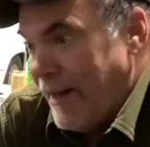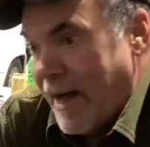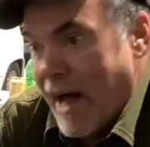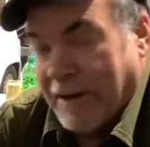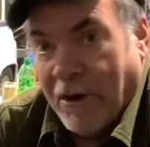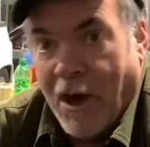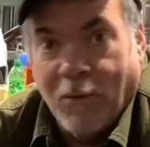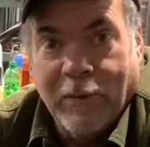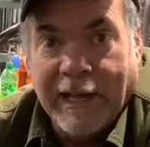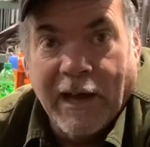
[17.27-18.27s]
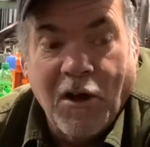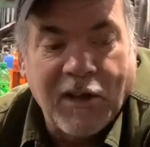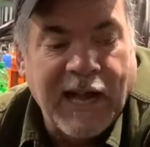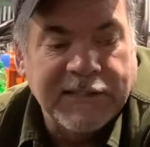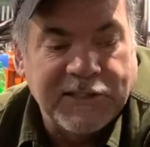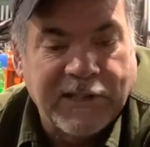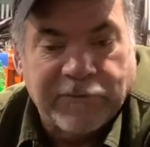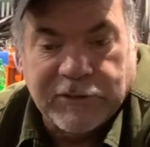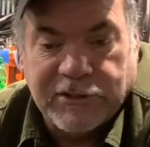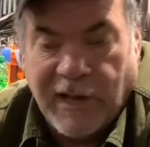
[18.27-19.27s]
I don't know. We got all kinds of
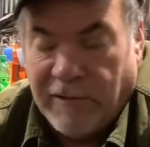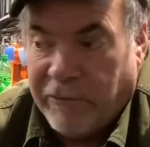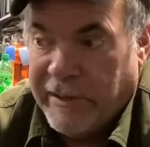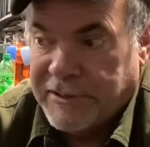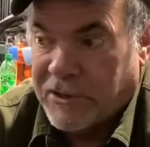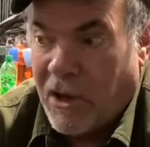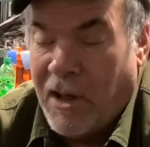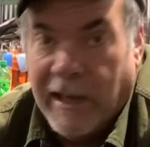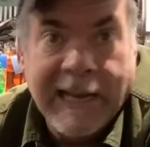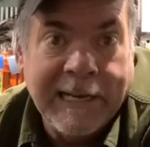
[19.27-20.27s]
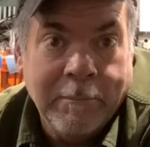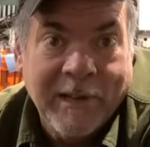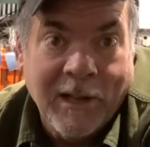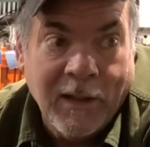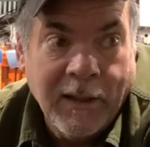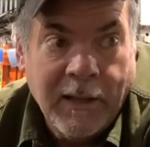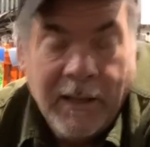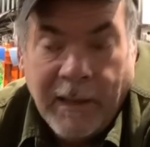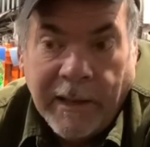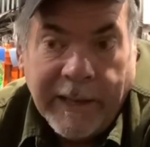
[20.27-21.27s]
different stuff. It's all 80 mil.
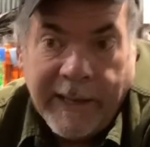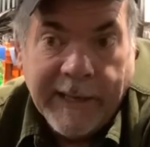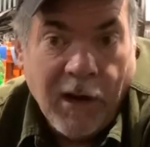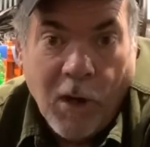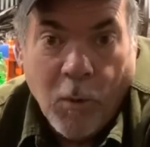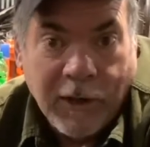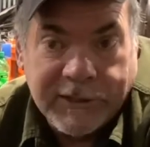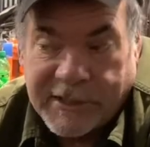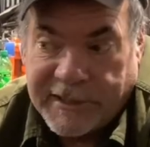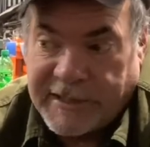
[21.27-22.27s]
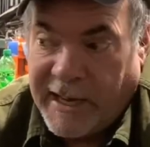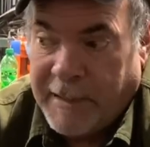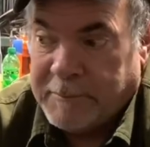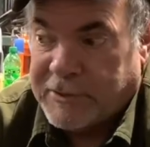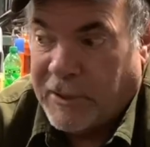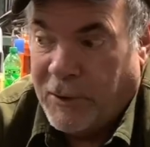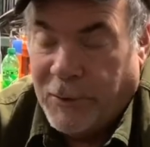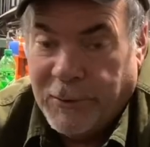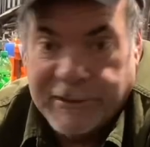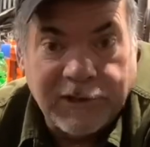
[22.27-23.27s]
It all works the same,
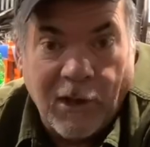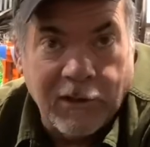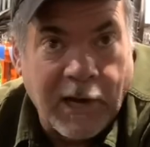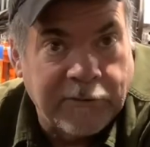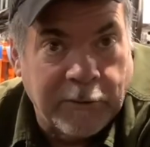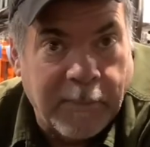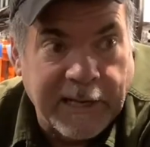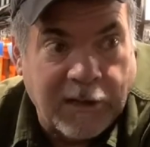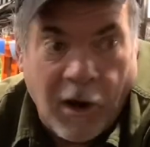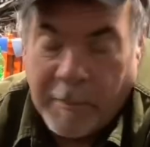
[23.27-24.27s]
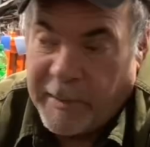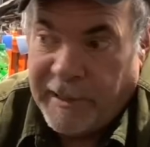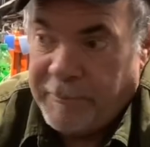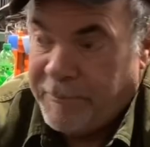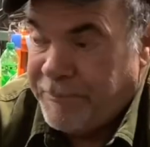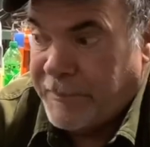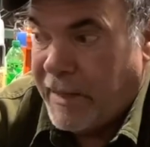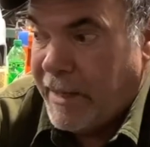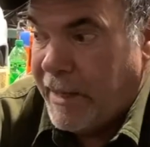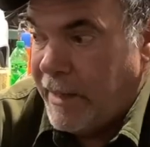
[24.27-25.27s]
so it's all covered by carpet
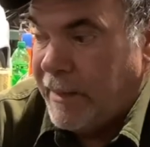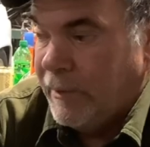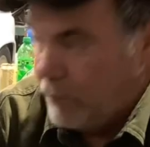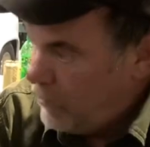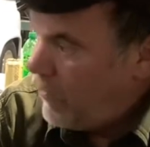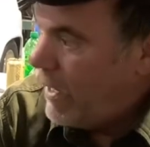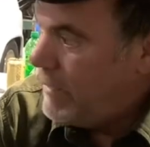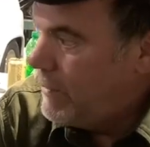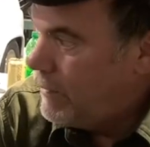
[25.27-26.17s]
and it'll be fine.